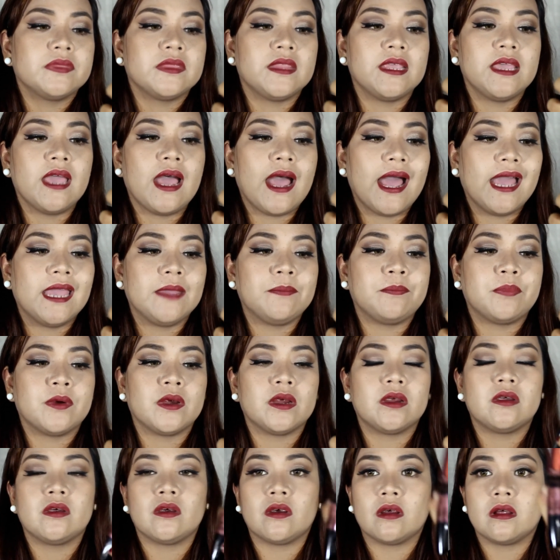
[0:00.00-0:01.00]
the
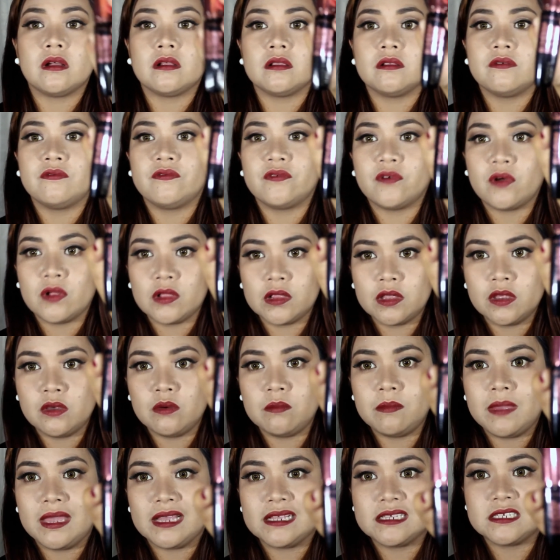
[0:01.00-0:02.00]
Hypercurl
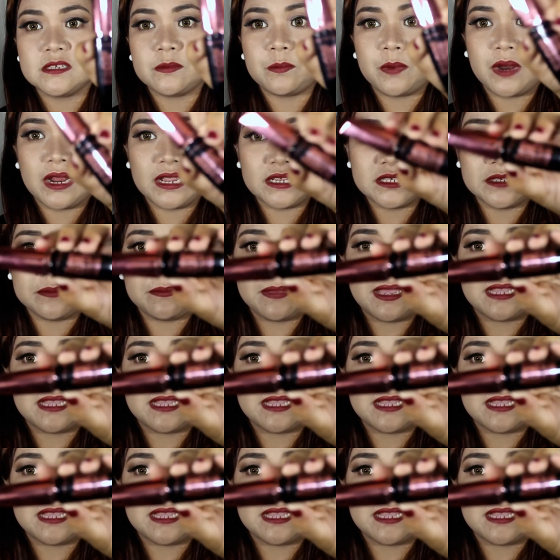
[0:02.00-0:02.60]
Volume Express